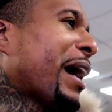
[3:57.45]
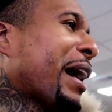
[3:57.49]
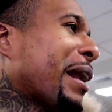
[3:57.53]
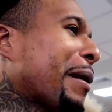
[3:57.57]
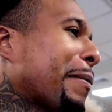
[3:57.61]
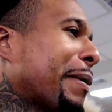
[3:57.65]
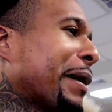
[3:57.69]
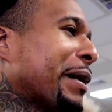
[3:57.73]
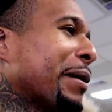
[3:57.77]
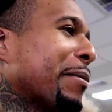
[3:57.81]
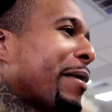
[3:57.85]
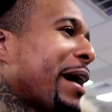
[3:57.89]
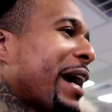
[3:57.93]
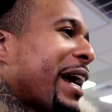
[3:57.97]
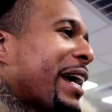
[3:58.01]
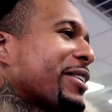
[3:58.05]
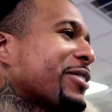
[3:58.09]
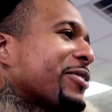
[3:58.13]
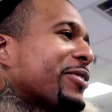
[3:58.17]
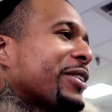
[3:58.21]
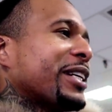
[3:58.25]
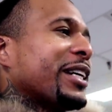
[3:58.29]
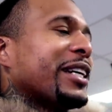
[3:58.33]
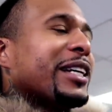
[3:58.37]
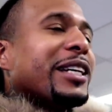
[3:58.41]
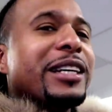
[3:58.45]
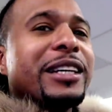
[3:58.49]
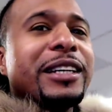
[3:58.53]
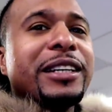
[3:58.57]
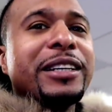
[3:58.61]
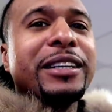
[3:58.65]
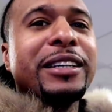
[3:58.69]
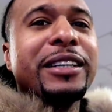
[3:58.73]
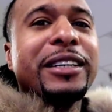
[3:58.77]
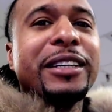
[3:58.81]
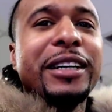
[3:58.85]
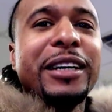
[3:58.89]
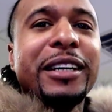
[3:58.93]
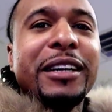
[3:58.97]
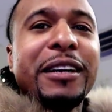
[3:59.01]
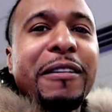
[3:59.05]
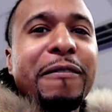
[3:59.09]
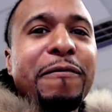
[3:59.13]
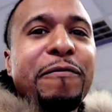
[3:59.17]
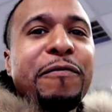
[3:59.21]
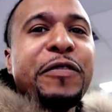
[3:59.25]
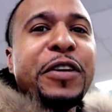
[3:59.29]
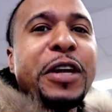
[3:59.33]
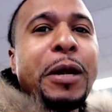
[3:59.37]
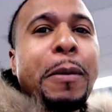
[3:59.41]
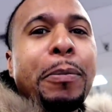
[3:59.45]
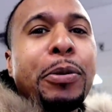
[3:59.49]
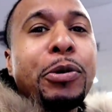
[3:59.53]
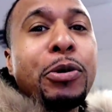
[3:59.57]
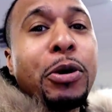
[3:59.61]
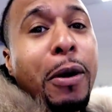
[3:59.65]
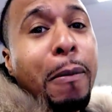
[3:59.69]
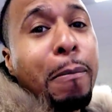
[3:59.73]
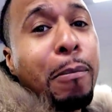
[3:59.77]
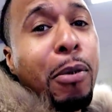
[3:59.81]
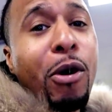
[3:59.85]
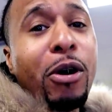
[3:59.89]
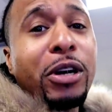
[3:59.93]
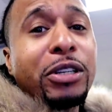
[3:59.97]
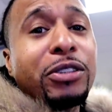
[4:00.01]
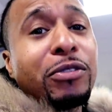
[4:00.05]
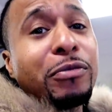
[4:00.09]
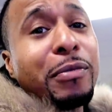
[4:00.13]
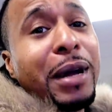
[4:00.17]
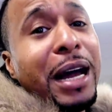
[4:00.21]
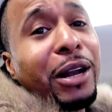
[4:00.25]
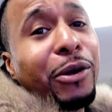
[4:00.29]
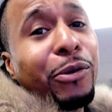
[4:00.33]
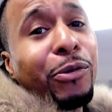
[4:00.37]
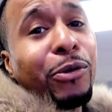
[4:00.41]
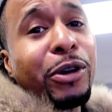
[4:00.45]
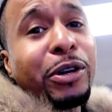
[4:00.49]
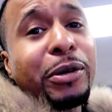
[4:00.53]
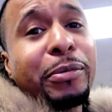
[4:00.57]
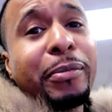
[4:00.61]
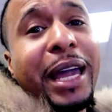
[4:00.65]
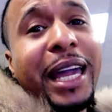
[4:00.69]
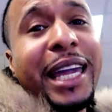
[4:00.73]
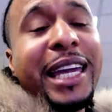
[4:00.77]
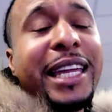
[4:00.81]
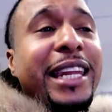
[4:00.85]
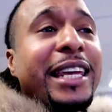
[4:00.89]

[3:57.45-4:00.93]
I gotta pick up my extra key. Been to pull the boss from out of work, man.